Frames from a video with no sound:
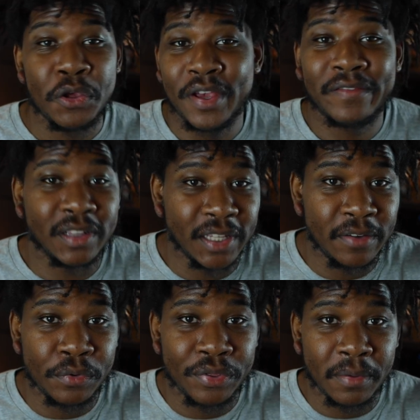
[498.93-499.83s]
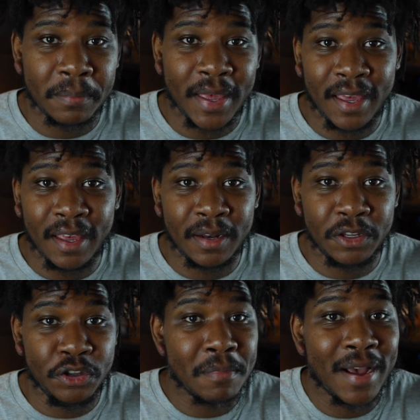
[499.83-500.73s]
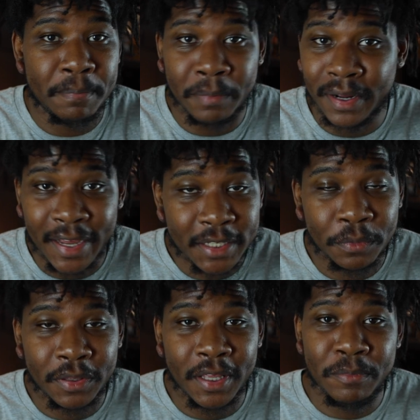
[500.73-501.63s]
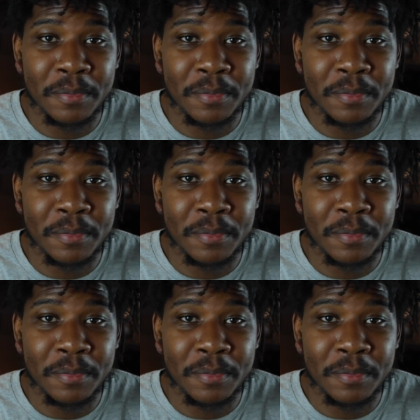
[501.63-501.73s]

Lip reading: you have to live with them, and you might butt heads with them.